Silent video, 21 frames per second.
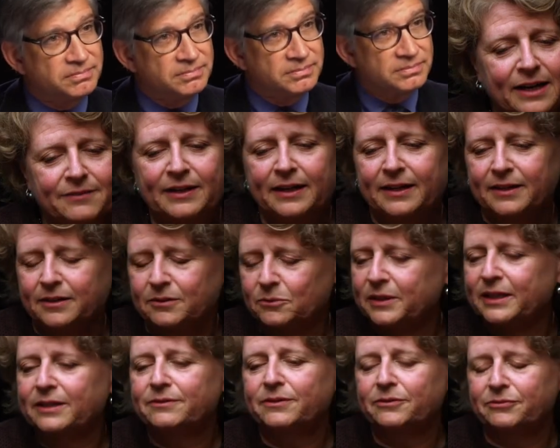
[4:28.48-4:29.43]
We have
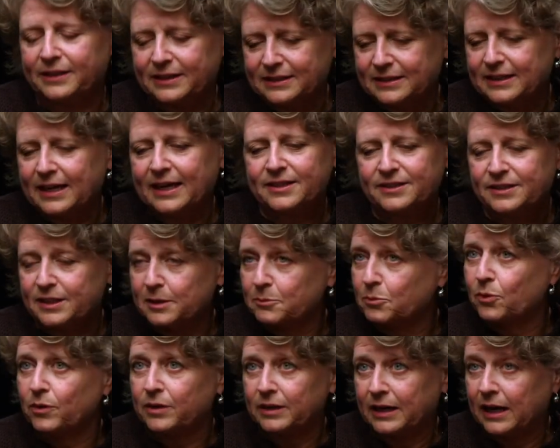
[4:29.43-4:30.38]
a fantastic
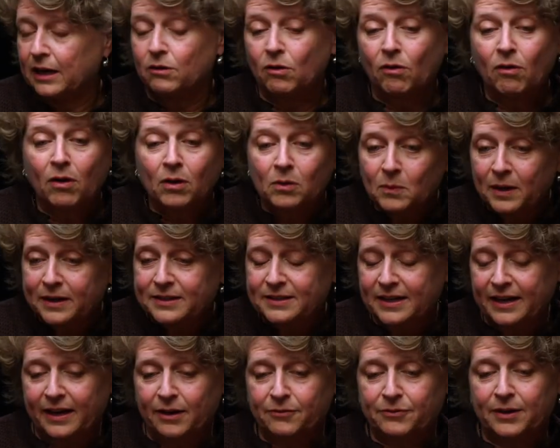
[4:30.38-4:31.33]
board and always
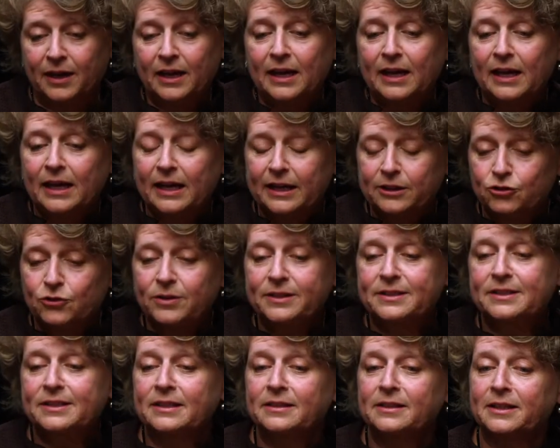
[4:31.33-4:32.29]
have.
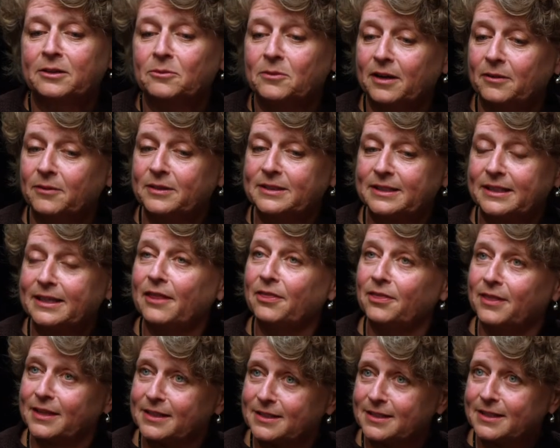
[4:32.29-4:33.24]
Interestingly, once
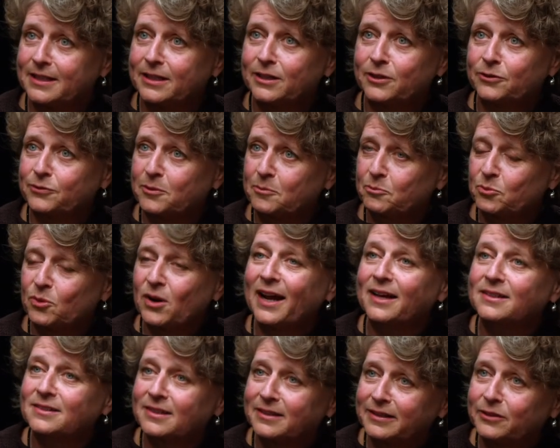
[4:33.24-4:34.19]
again, this theater from
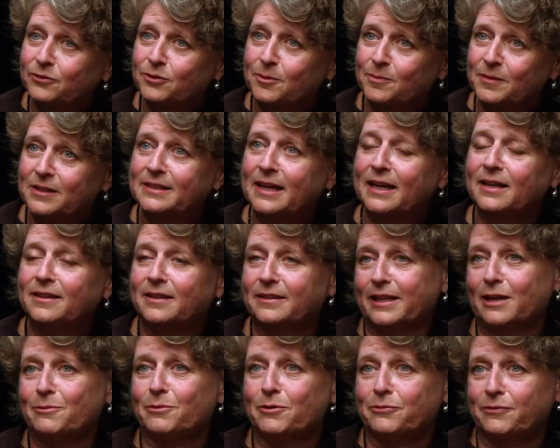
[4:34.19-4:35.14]
the day that
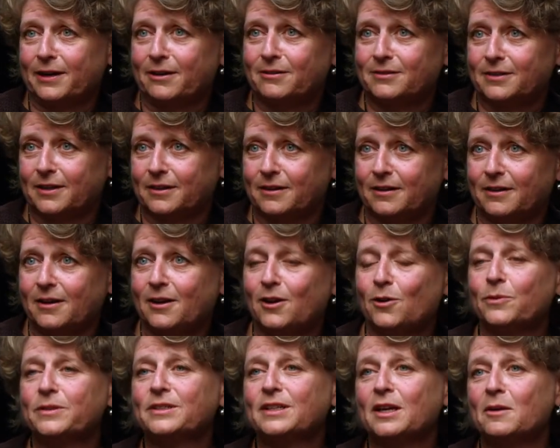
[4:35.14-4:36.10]
they were founded
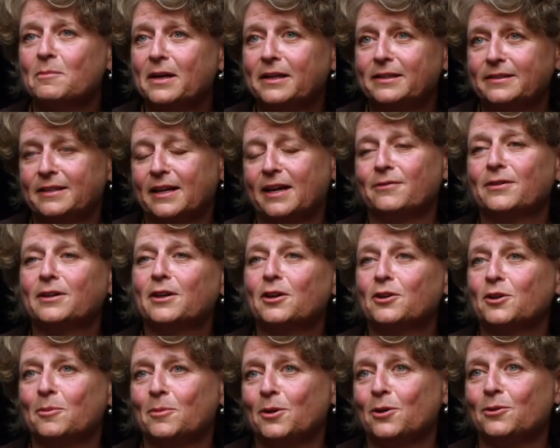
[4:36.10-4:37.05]
was committed to having a
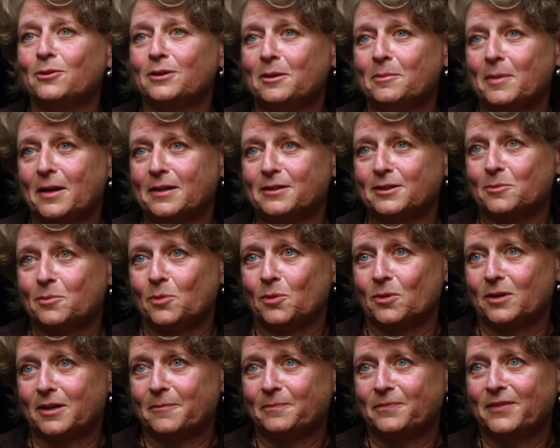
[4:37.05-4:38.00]
community-based
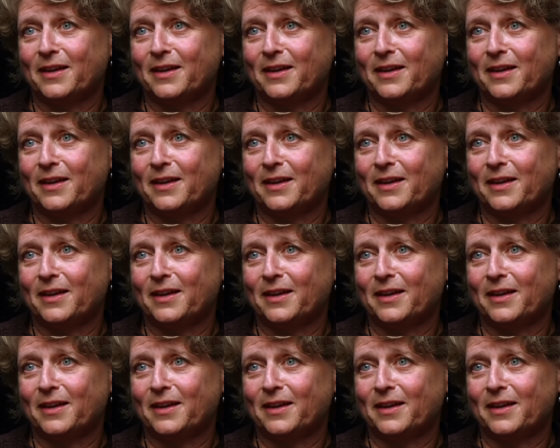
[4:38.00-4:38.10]
board.